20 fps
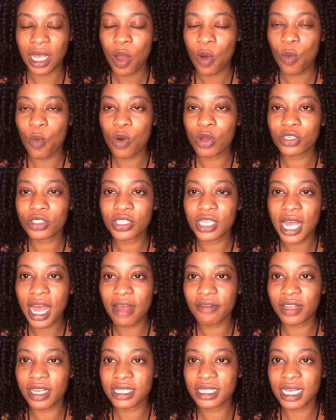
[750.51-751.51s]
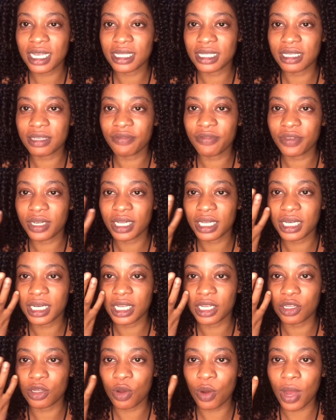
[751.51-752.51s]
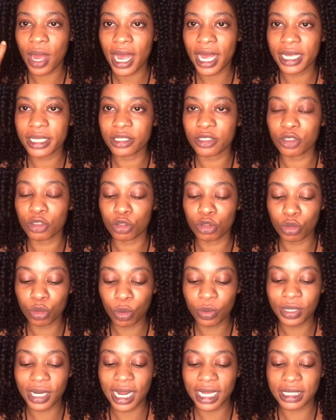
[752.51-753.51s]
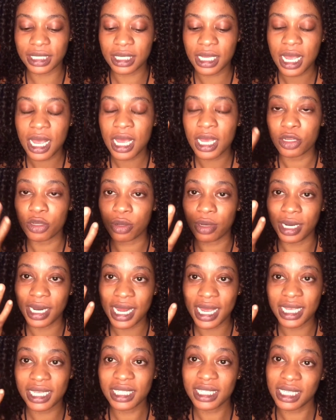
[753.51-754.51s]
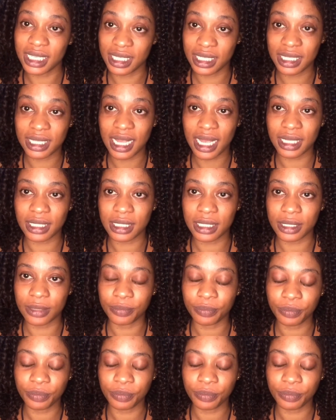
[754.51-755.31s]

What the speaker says: Once you have that sandy feeling in your eyes, you know that your lens is dirty,